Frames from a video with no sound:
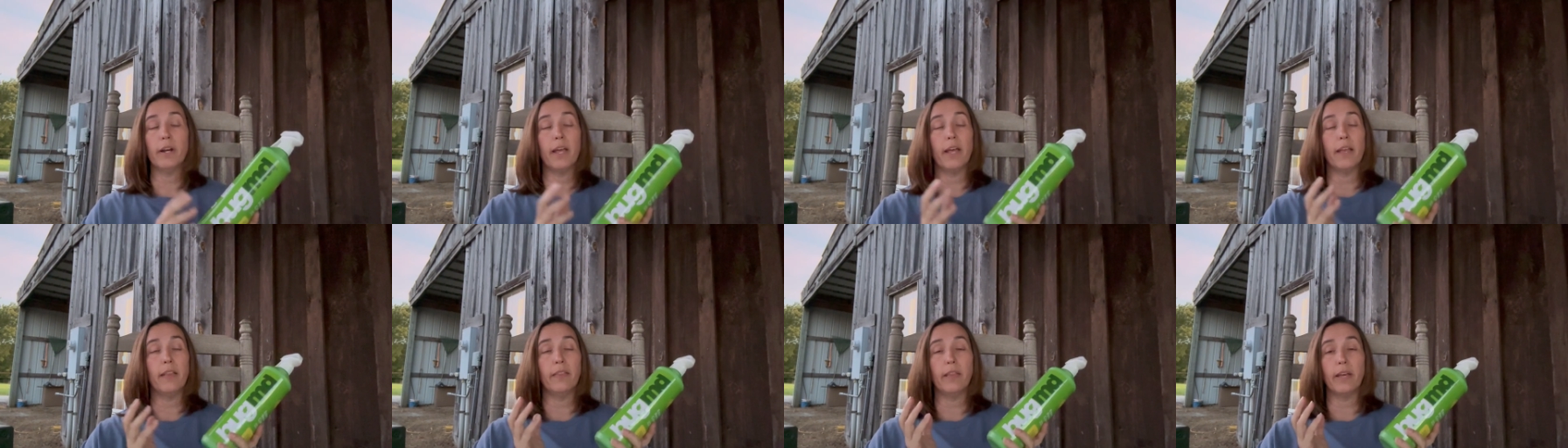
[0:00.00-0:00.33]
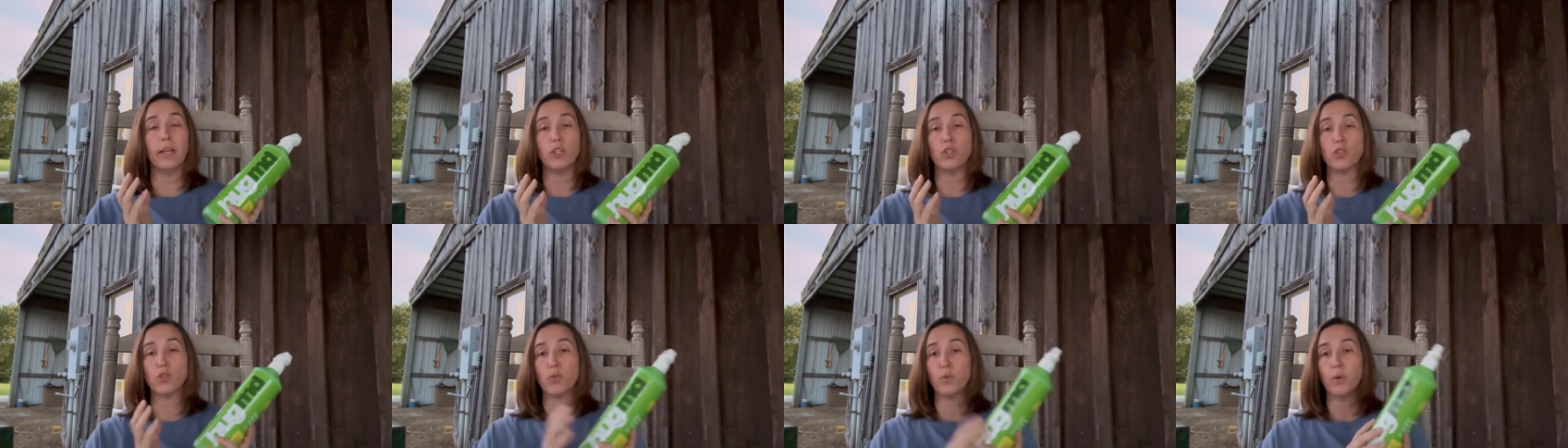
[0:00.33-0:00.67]
and
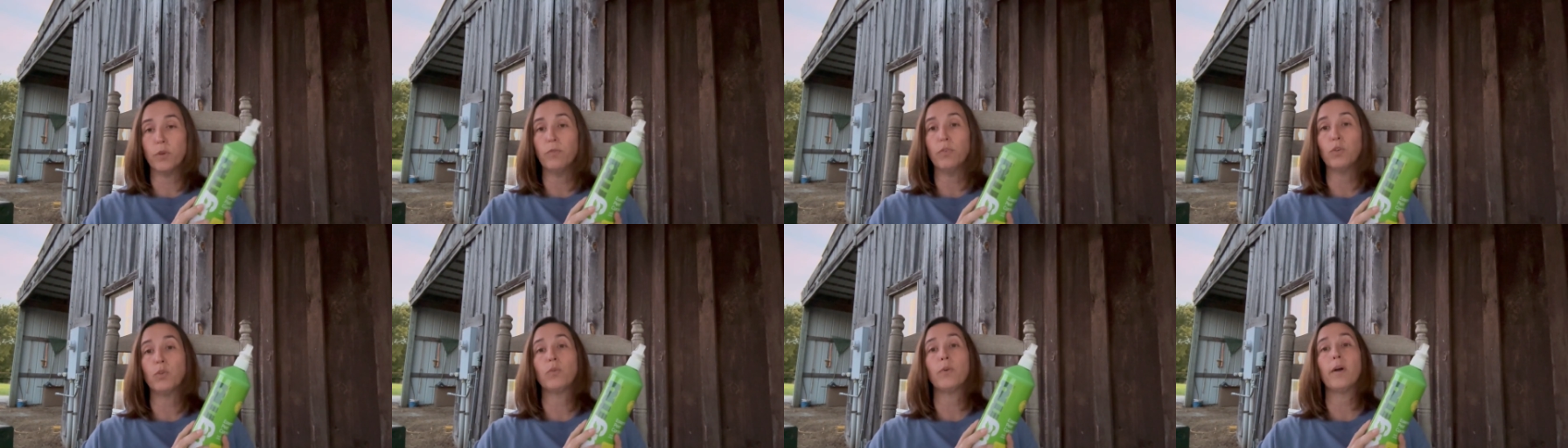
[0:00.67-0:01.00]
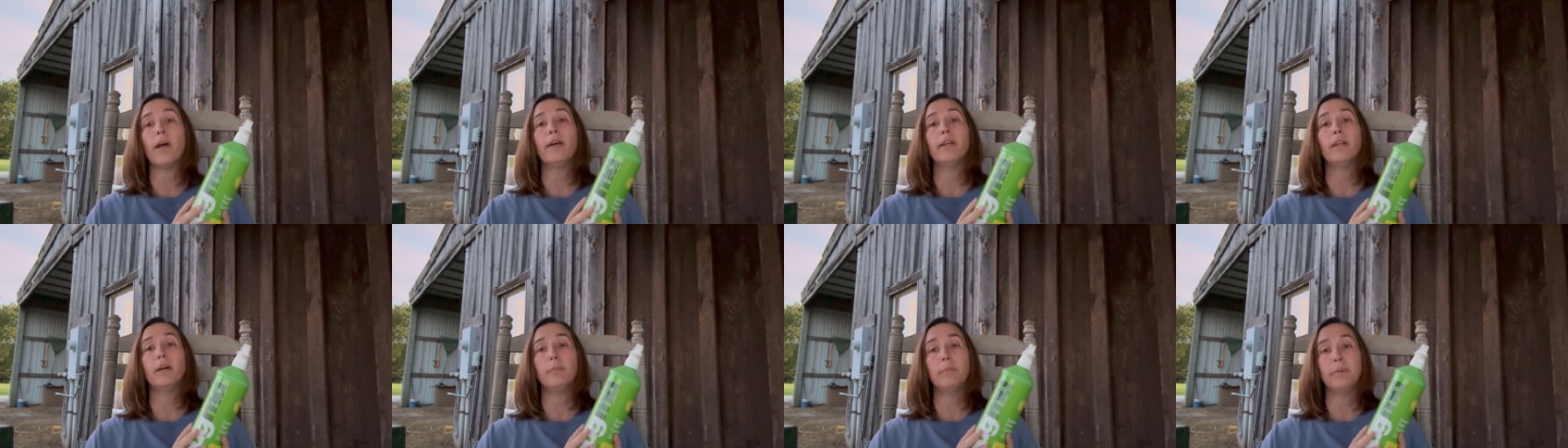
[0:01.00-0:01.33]
they shriveled
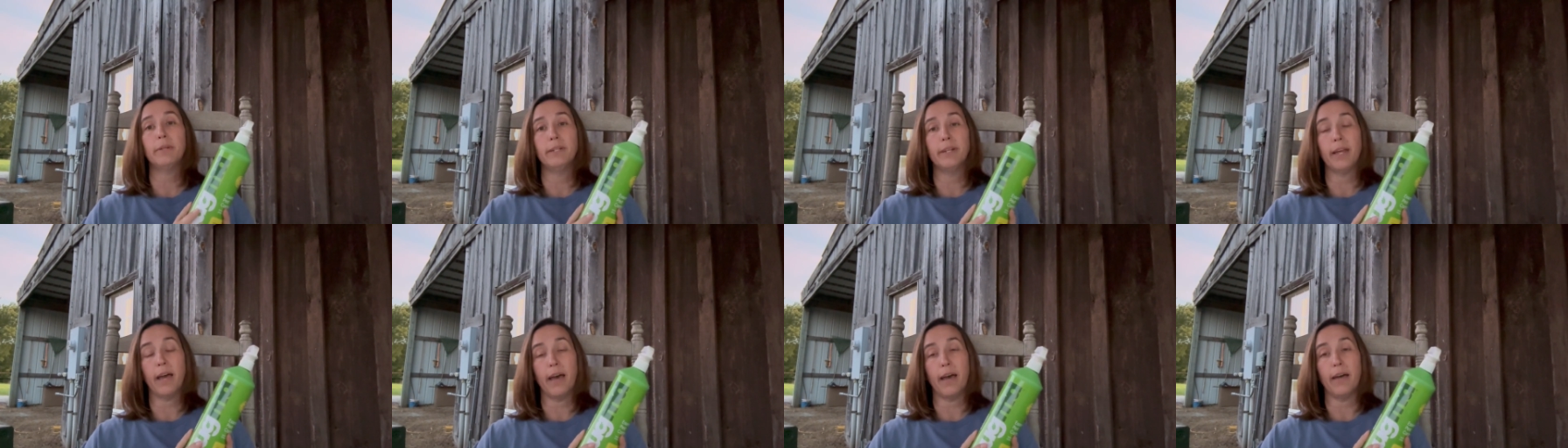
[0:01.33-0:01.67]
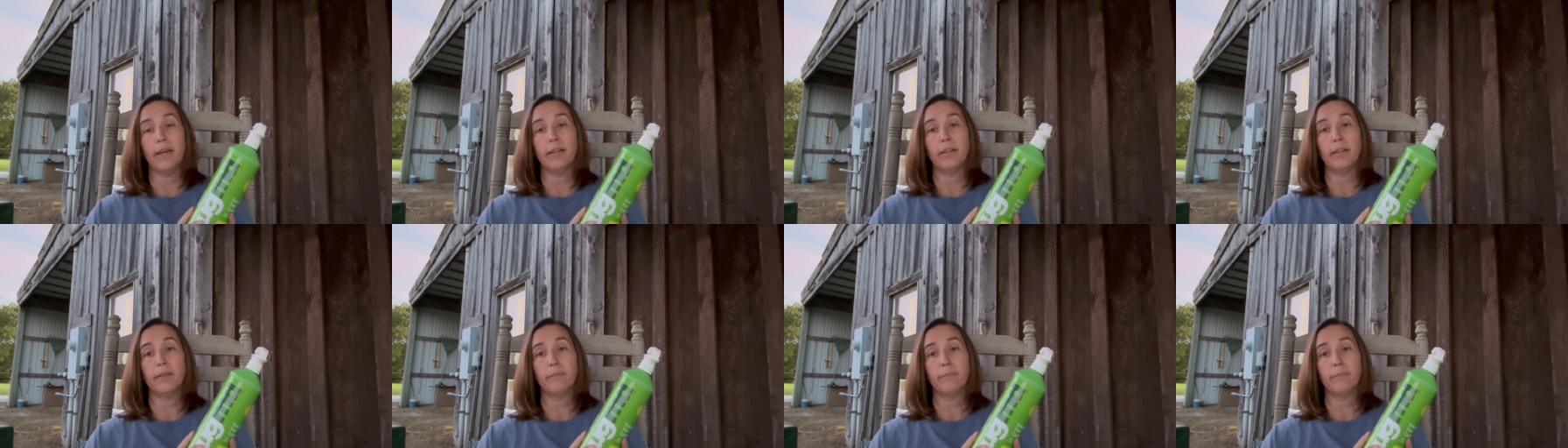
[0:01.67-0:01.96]
right up and died.